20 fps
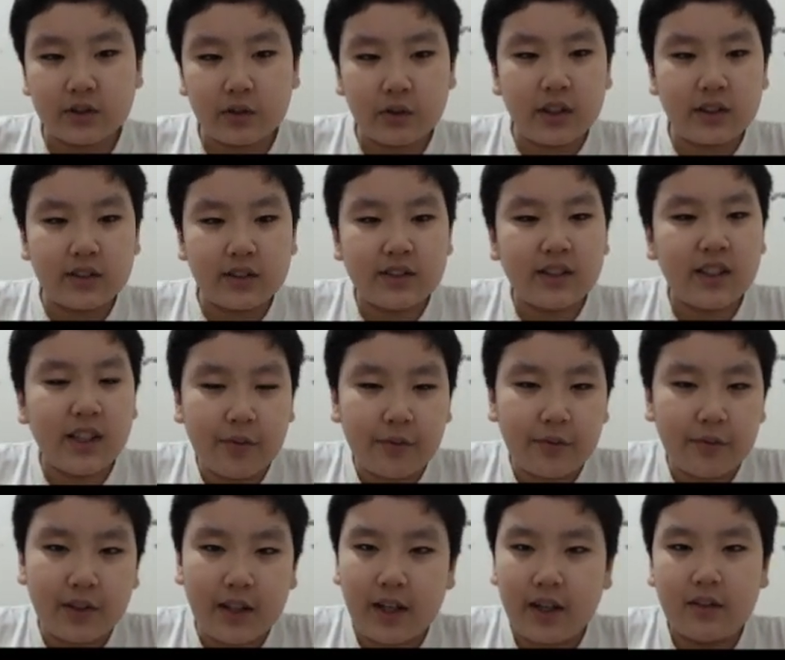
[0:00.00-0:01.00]
so they're
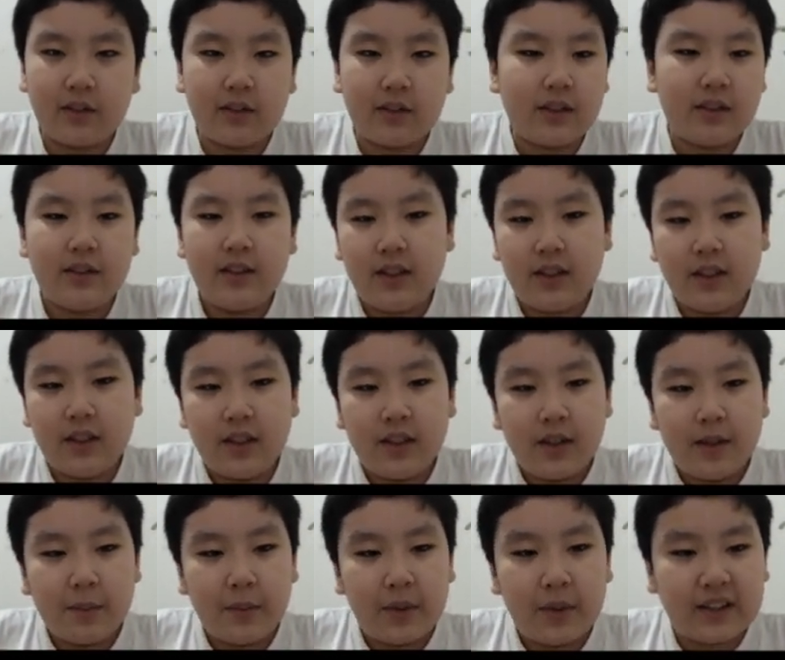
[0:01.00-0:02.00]
safe now.
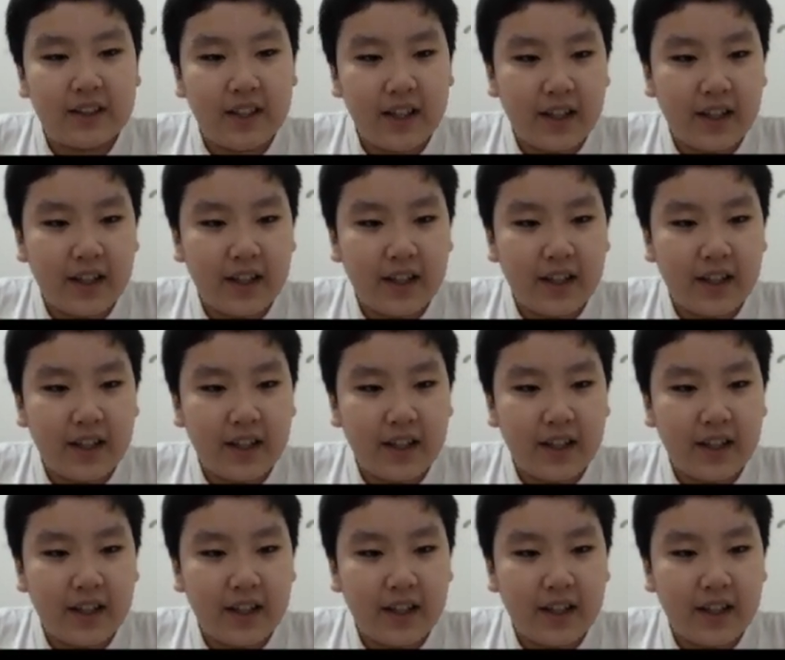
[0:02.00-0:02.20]
But